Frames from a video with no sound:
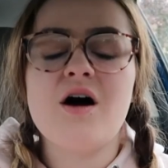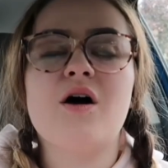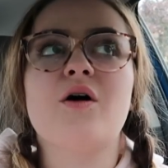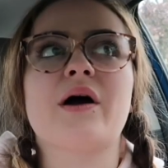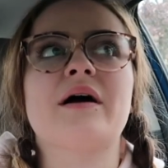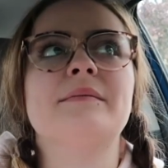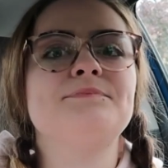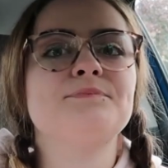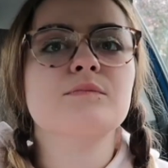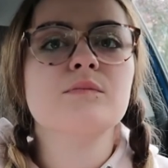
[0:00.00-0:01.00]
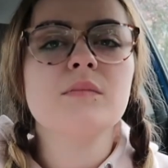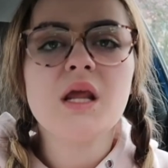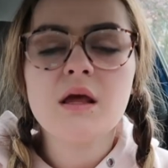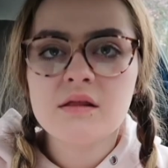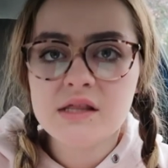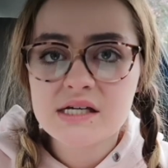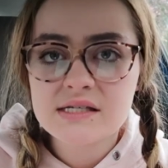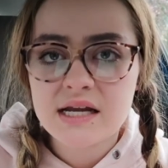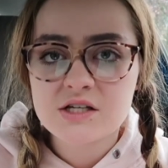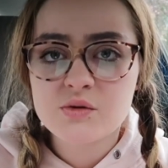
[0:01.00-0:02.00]
Okay,
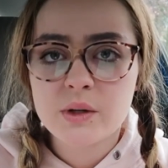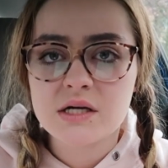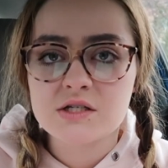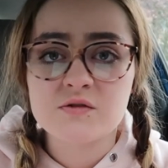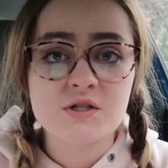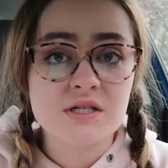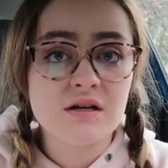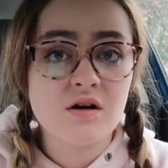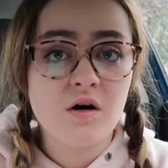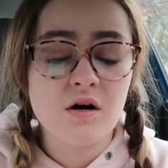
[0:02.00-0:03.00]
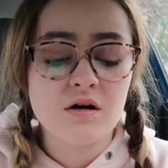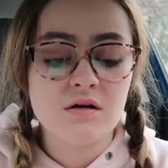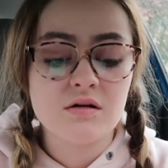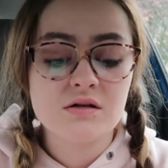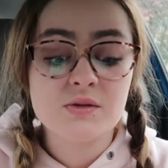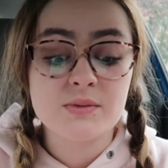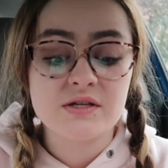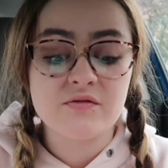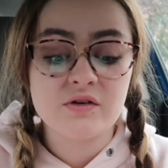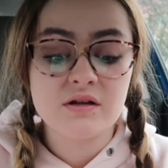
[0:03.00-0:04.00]
this next one is for Seton Hall
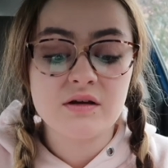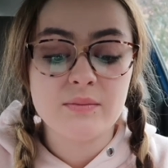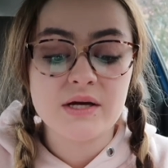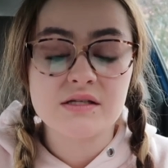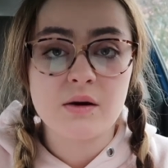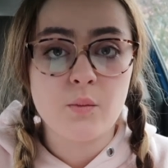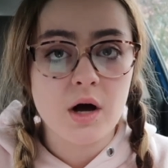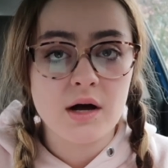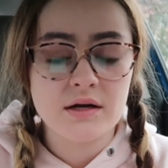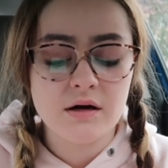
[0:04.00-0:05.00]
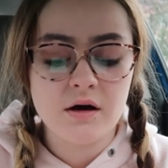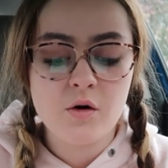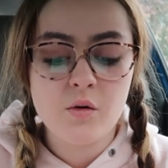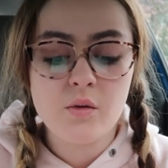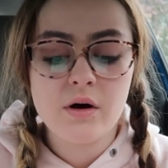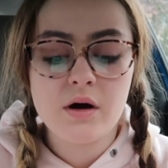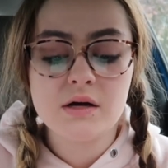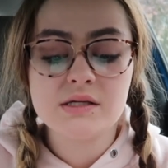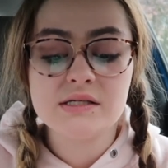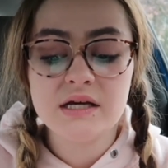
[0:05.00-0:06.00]
specifically, based on what I know.
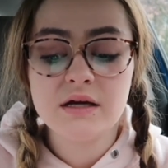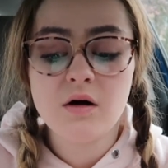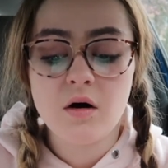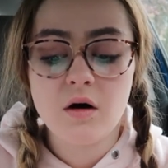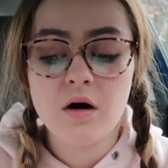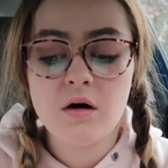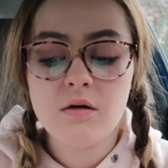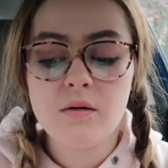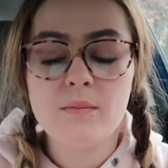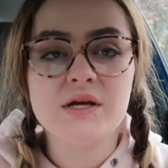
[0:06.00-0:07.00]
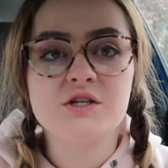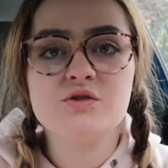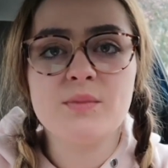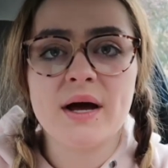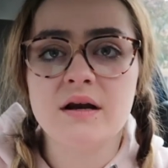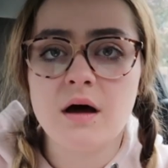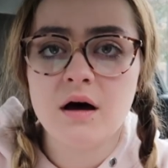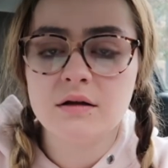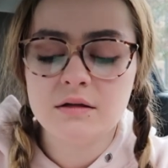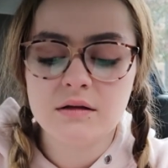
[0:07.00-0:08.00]
Seton Hall makes you buy an
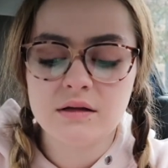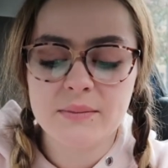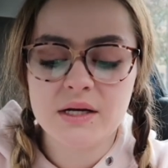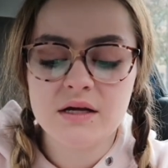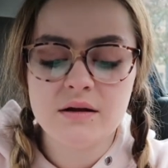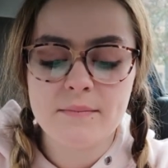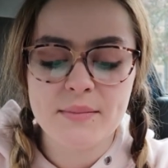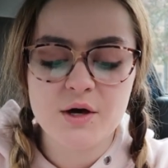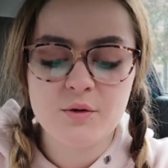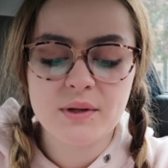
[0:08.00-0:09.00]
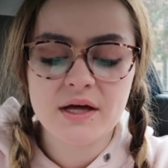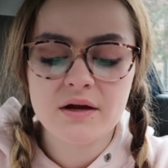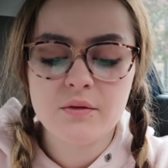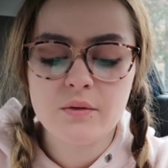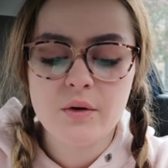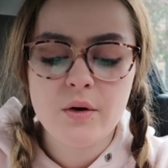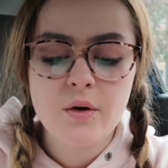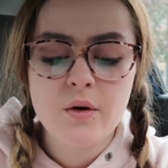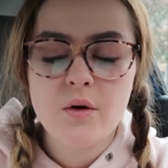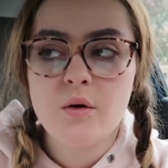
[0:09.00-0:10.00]
unlimited meal plan
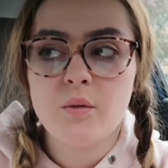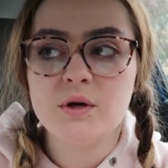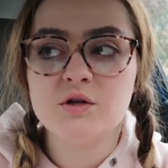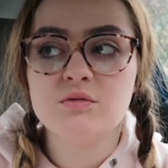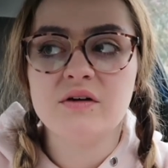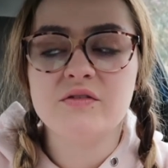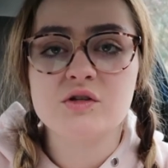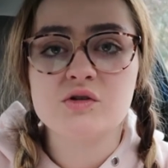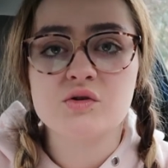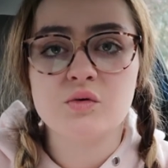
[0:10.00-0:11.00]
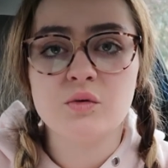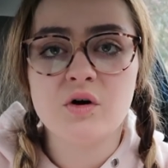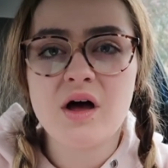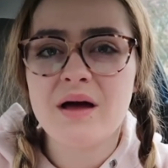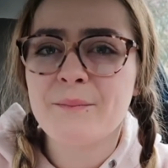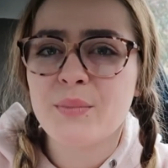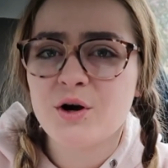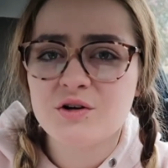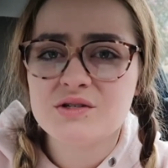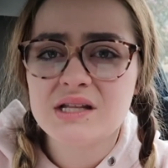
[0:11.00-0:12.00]
when you live at the school, and
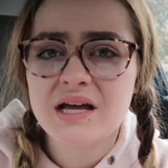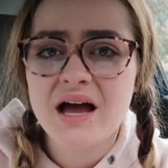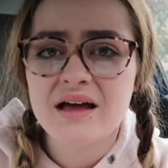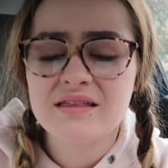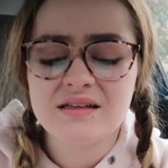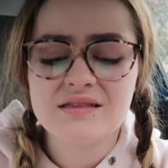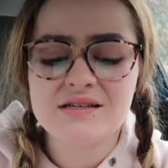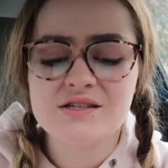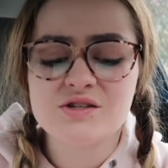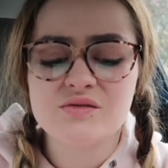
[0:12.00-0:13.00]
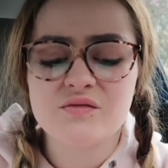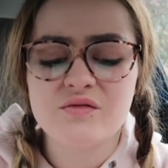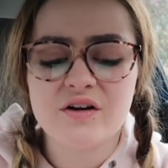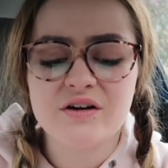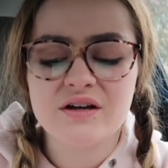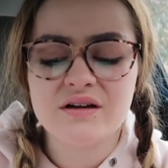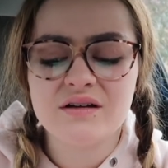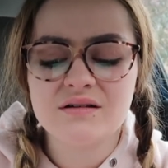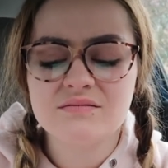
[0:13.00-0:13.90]
personally I think this is very